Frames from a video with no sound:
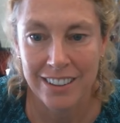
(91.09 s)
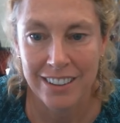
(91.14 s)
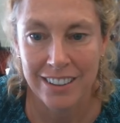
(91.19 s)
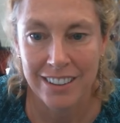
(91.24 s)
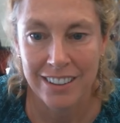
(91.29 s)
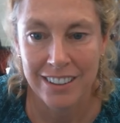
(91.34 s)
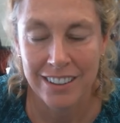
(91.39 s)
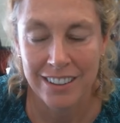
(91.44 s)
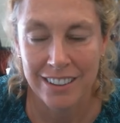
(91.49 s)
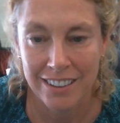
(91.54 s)

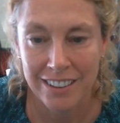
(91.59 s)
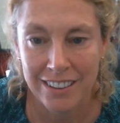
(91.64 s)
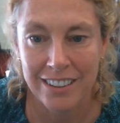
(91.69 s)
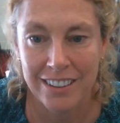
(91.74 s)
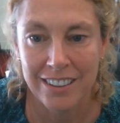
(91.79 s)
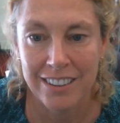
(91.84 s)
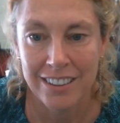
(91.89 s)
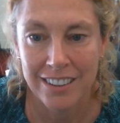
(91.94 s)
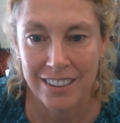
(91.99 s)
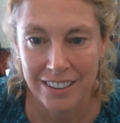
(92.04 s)

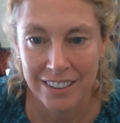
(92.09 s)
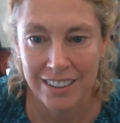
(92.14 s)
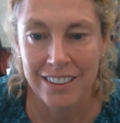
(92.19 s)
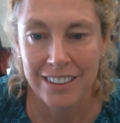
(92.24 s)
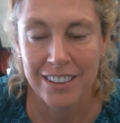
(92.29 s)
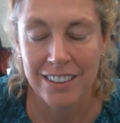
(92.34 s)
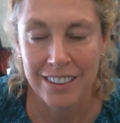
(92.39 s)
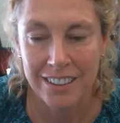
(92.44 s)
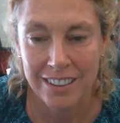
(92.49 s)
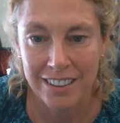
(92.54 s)

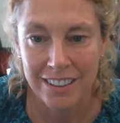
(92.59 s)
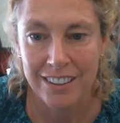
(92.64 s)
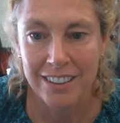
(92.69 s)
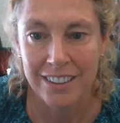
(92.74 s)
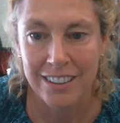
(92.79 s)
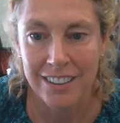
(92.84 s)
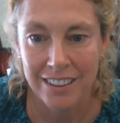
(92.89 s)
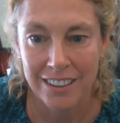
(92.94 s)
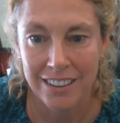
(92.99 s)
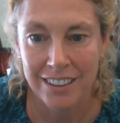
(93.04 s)

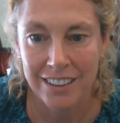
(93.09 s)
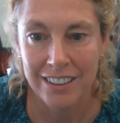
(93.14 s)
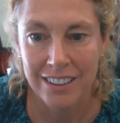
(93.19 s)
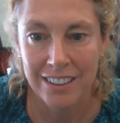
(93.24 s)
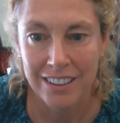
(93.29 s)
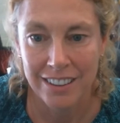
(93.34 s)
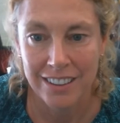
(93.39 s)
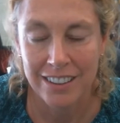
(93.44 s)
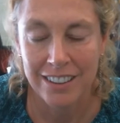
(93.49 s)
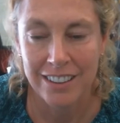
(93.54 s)

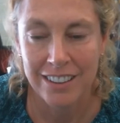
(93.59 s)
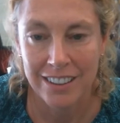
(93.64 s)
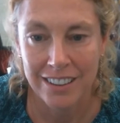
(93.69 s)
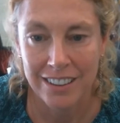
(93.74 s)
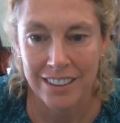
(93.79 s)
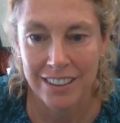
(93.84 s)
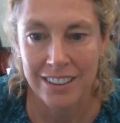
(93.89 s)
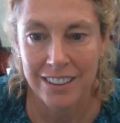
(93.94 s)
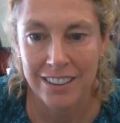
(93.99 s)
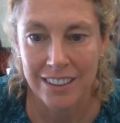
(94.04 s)

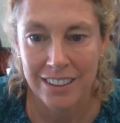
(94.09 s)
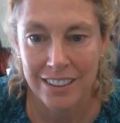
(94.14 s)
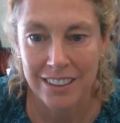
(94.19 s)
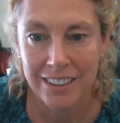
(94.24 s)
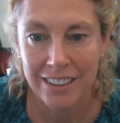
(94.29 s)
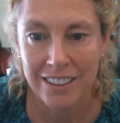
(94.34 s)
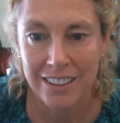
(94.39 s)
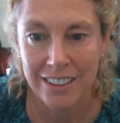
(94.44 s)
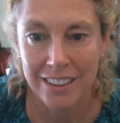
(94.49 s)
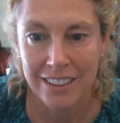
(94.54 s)

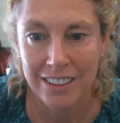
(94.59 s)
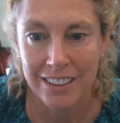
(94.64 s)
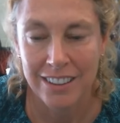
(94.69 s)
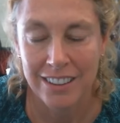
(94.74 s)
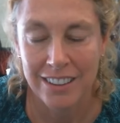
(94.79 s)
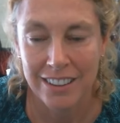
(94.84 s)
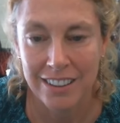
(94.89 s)
This person isn't speaking.